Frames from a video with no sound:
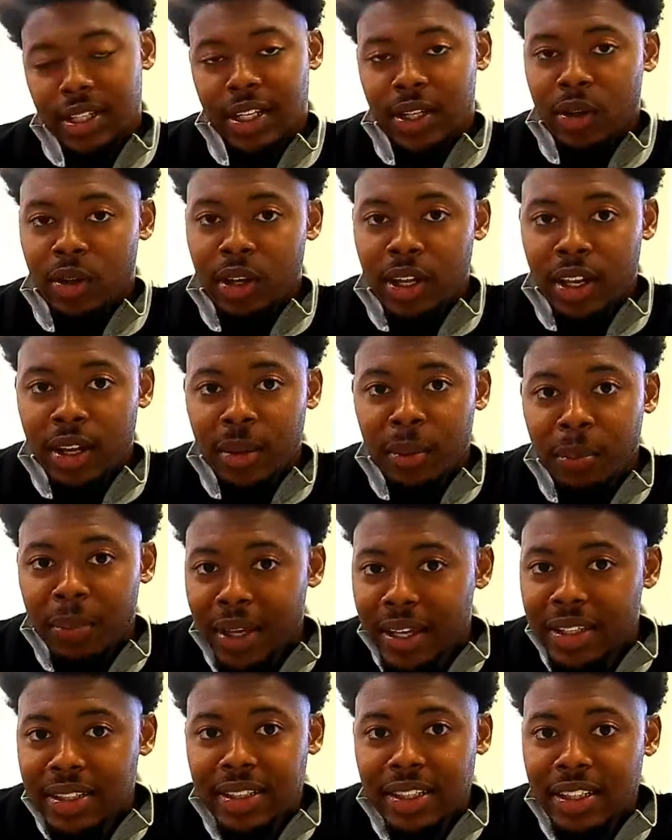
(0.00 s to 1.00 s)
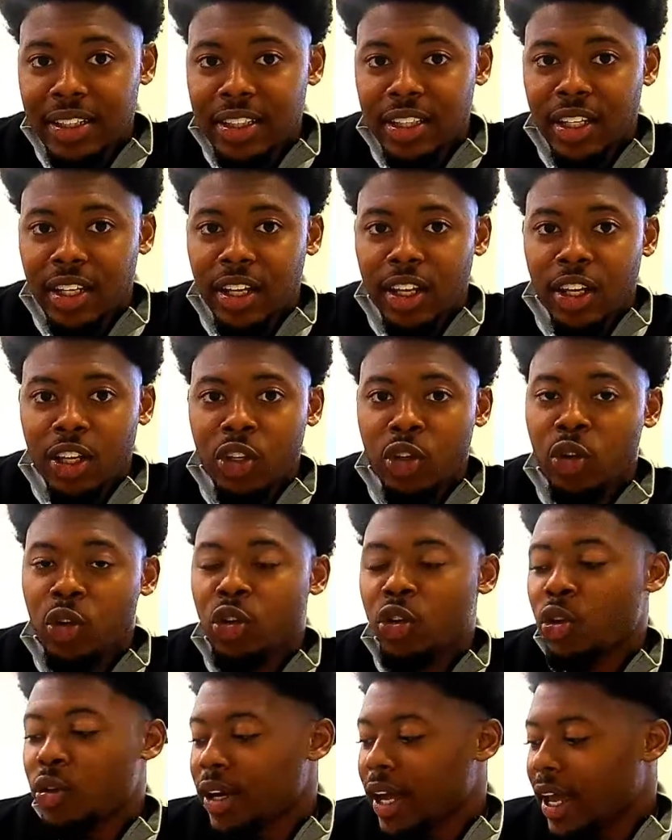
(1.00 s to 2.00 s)
in a business, you're
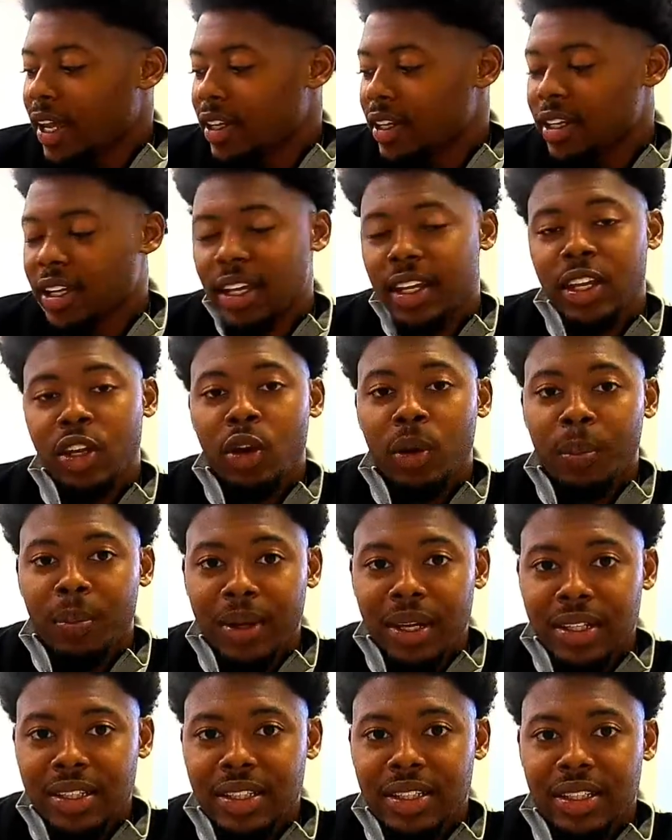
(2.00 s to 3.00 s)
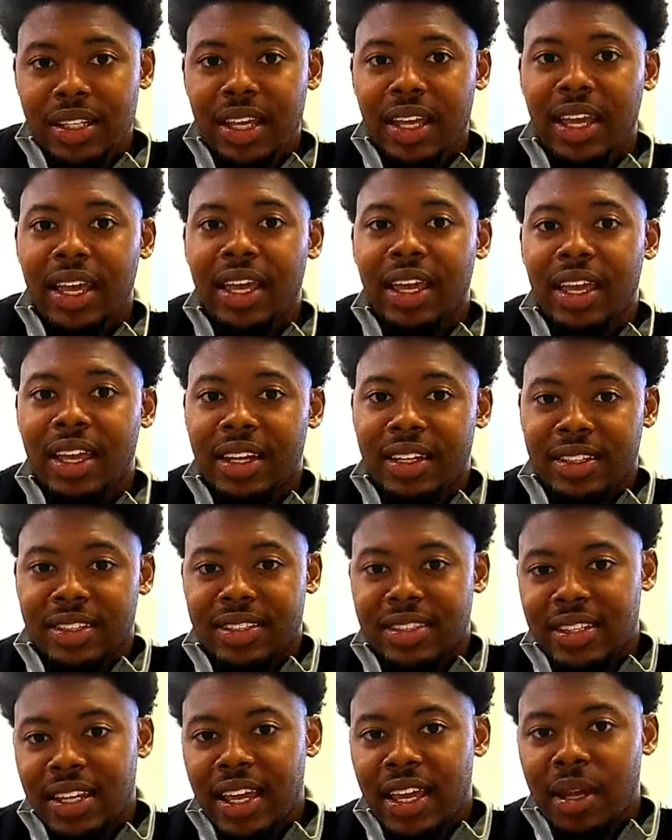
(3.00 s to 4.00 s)
not looking at your business in the
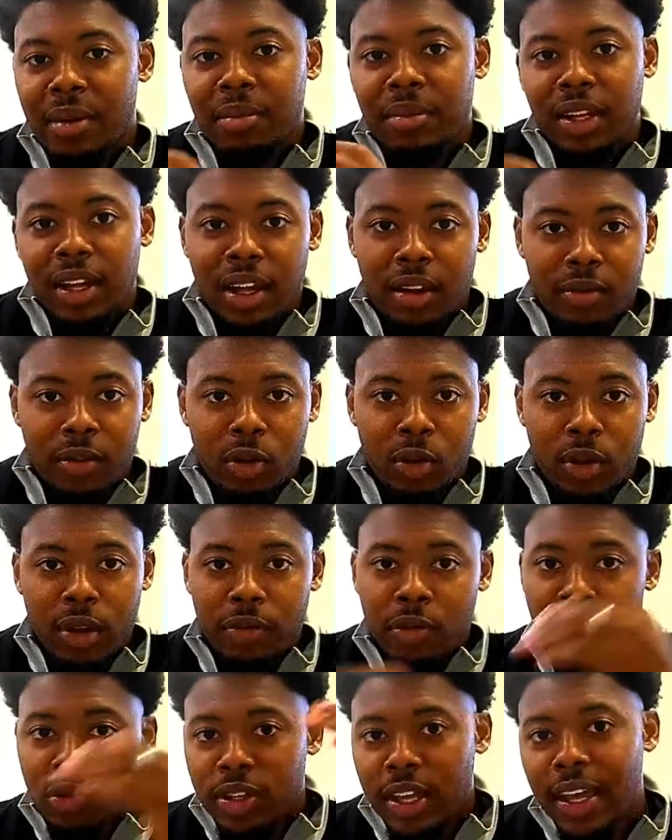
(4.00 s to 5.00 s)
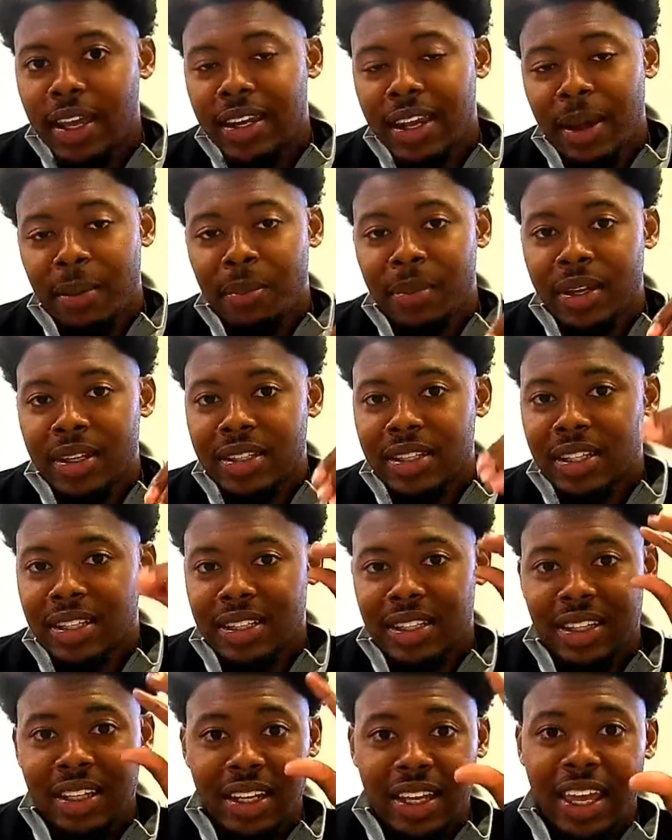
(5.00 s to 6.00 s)
same level. If you take that business and
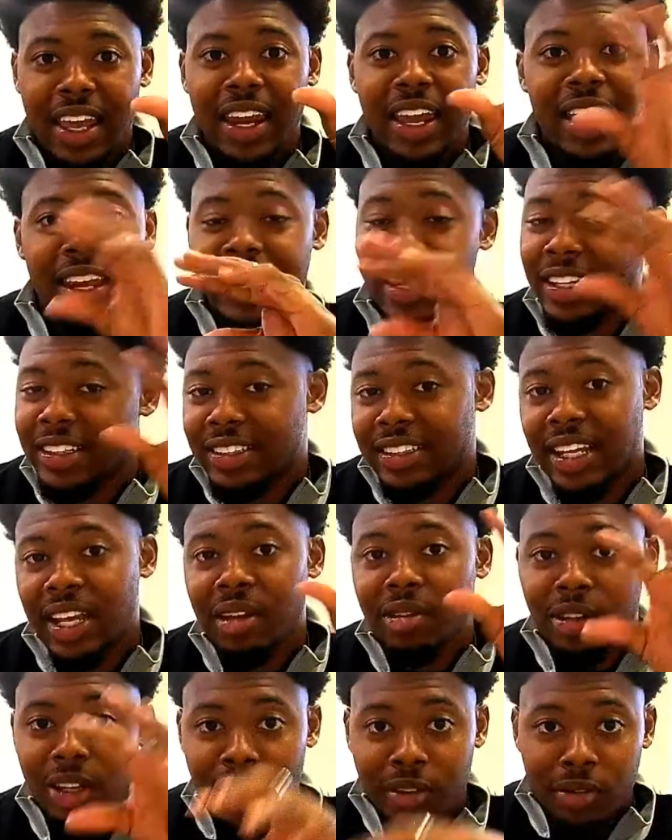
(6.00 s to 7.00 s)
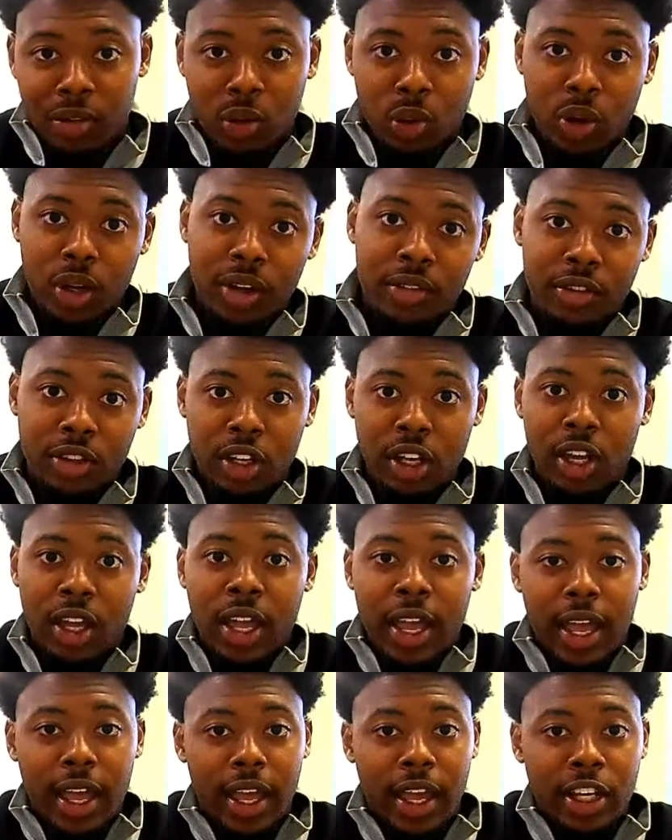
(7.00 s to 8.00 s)
look at that same level
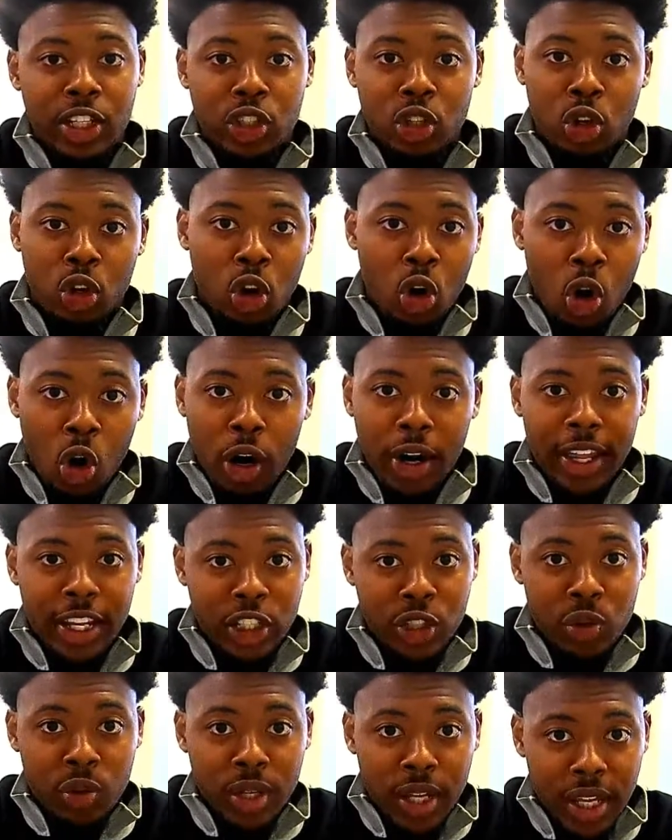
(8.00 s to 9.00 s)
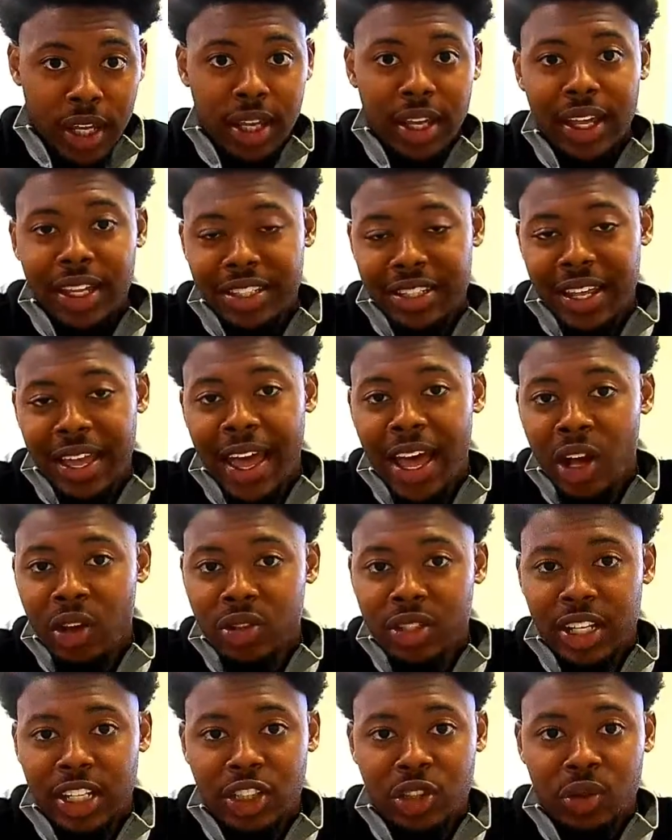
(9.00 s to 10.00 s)
as your car that you need, as the house
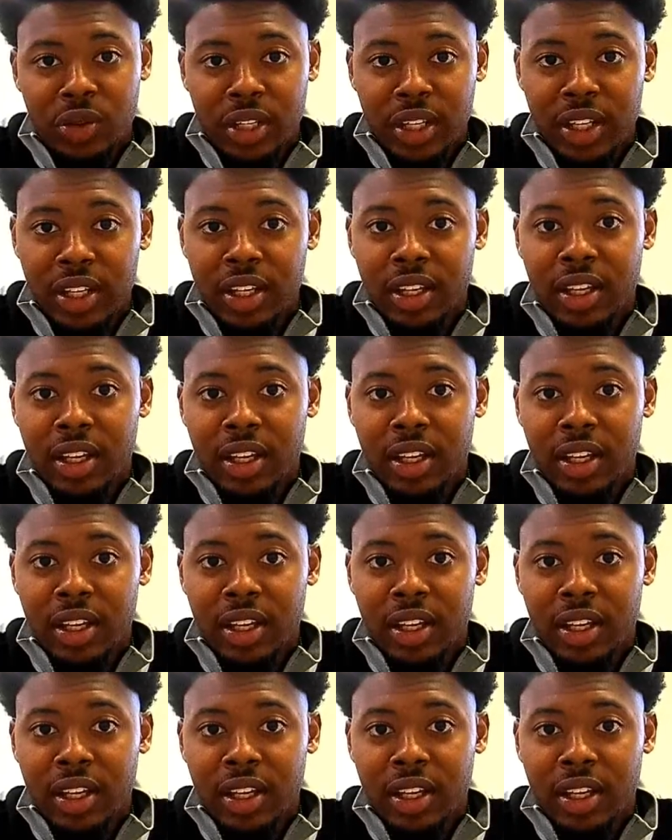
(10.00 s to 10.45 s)
that you need,